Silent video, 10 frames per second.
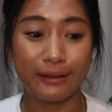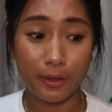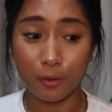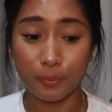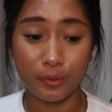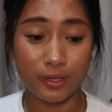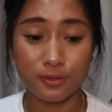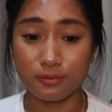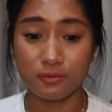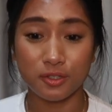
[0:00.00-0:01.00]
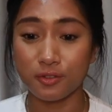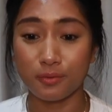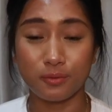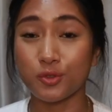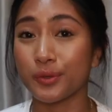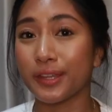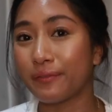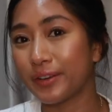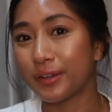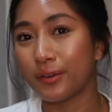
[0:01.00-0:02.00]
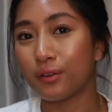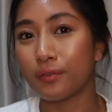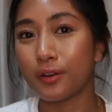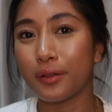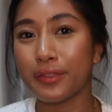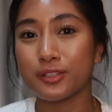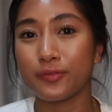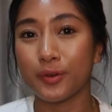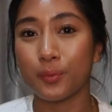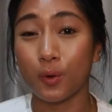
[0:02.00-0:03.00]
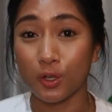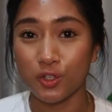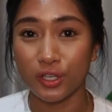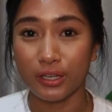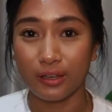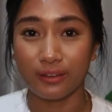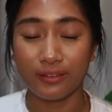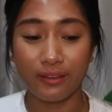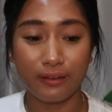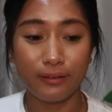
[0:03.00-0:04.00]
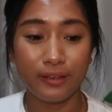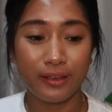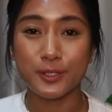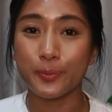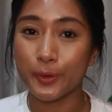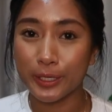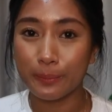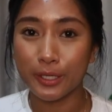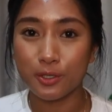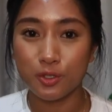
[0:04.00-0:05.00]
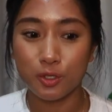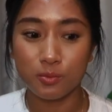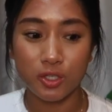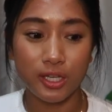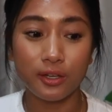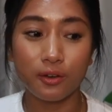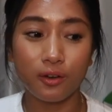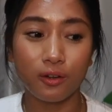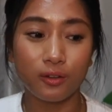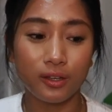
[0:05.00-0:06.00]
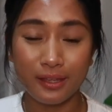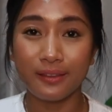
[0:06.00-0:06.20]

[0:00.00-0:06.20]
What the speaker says: Yeah, I hope you guys just enjoyed that video overall. Thanks for watching again and supporting my YouTube channel.